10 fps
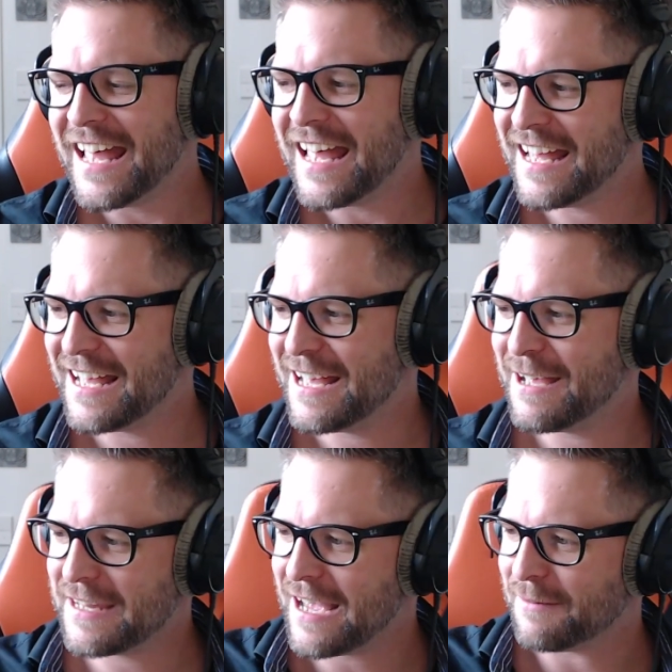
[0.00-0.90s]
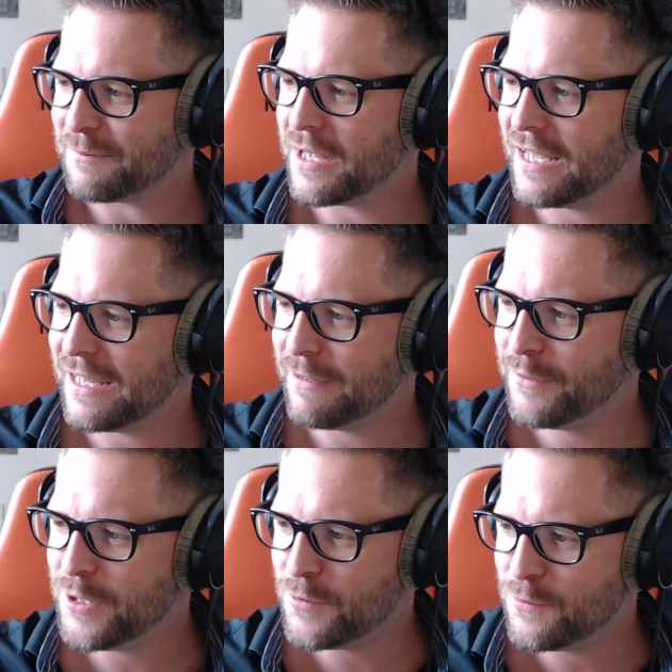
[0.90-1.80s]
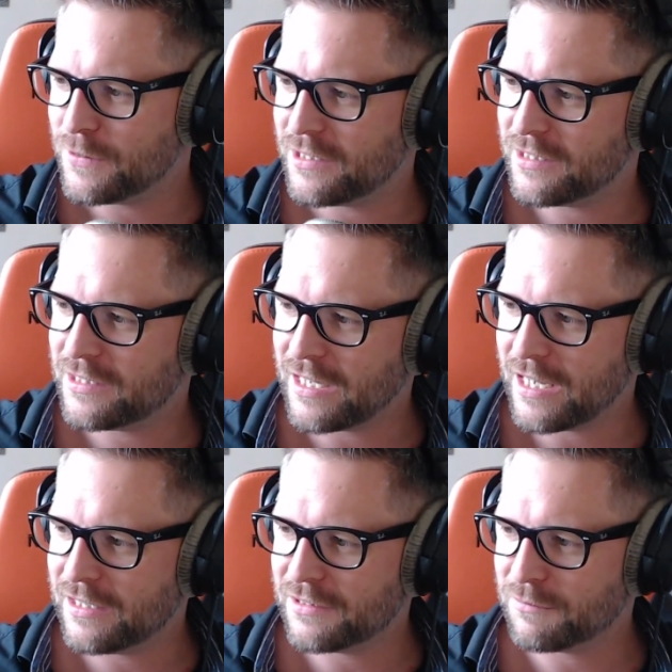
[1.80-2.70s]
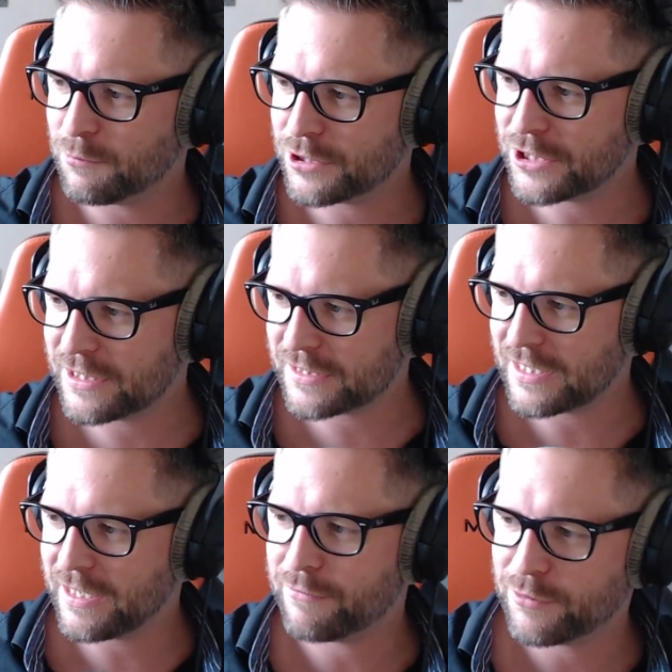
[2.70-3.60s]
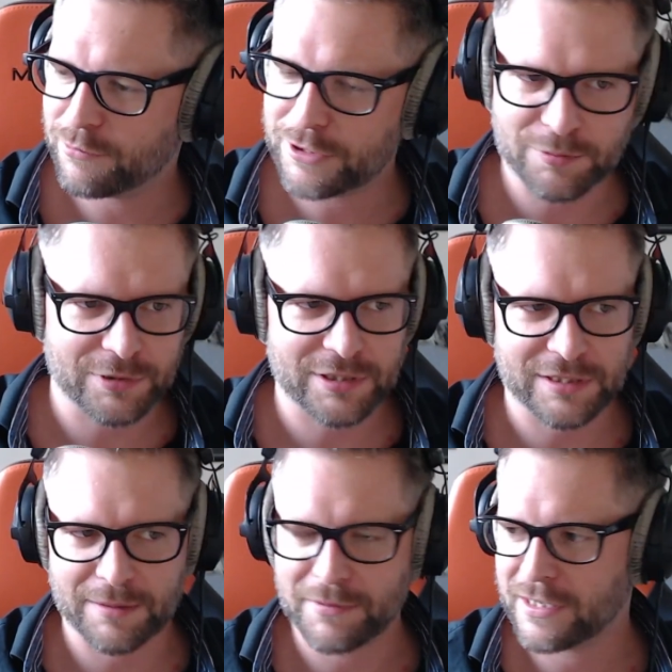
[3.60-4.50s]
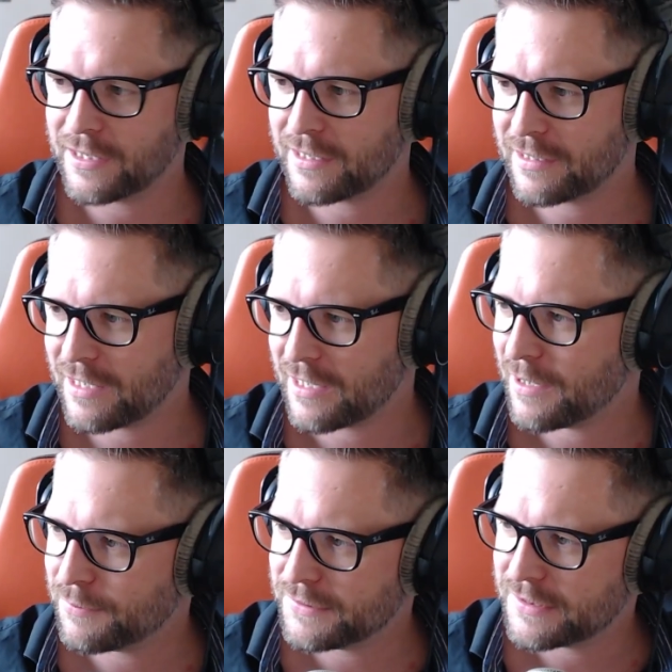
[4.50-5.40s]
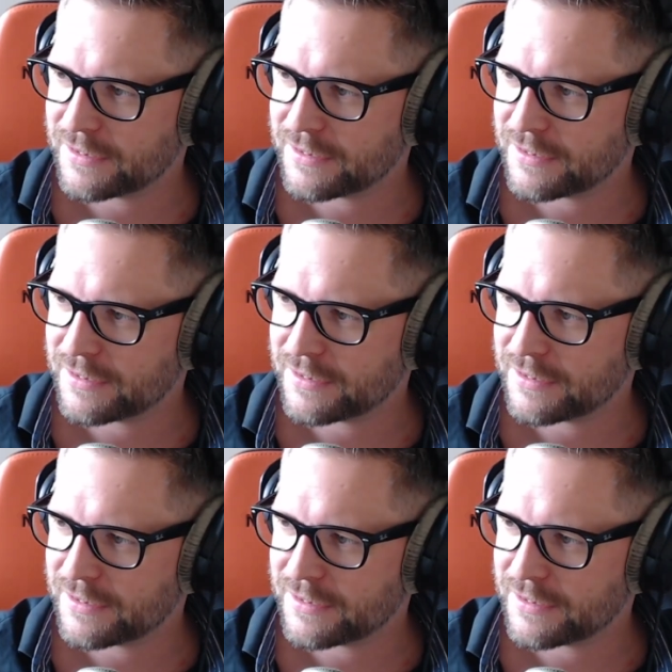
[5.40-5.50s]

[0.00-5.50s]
If you are watching this live on Twitch, which is something that happens,